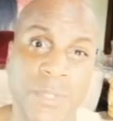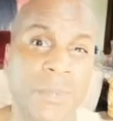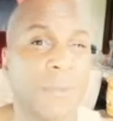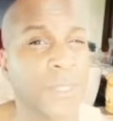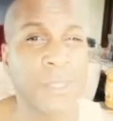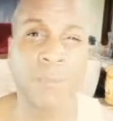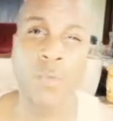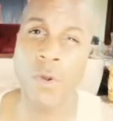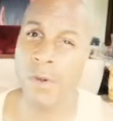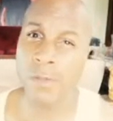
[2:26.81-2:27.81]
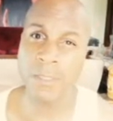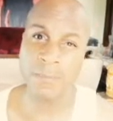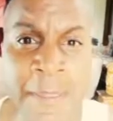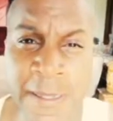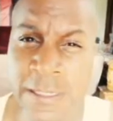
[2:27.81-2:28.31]
to the Muslim world.
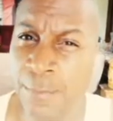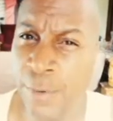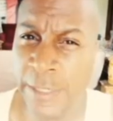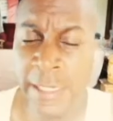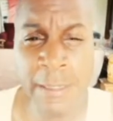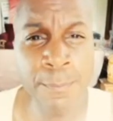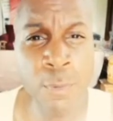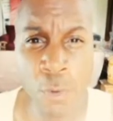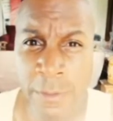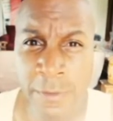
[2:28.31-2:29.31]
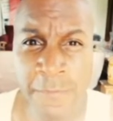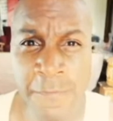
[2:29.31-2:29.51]
I think it's a pretty important